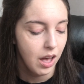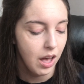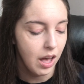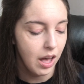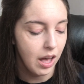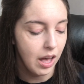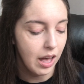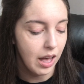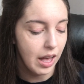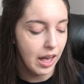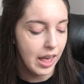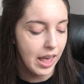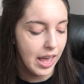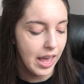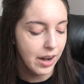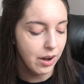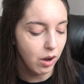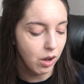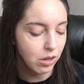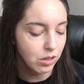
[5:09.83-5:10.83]

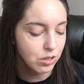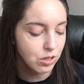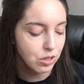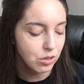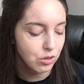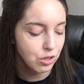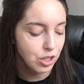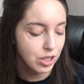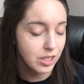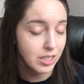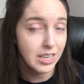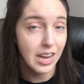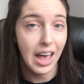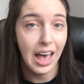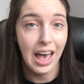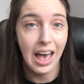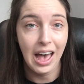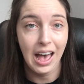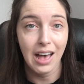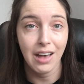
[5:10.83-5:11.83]
And also just to
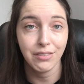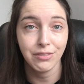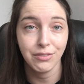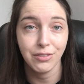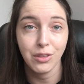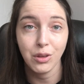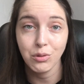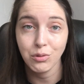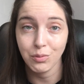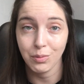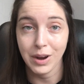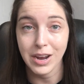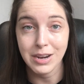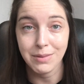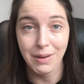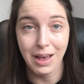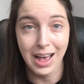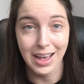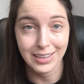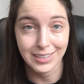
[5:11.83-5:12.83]
have those raid
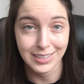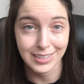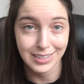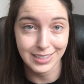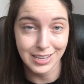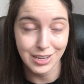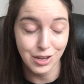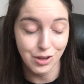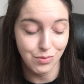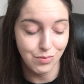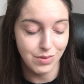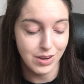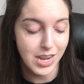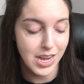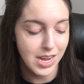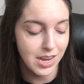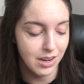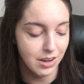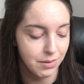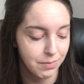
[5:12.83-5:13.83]
passes that you
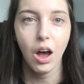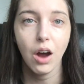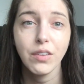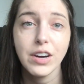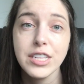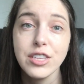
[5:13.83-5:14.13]
need. All right,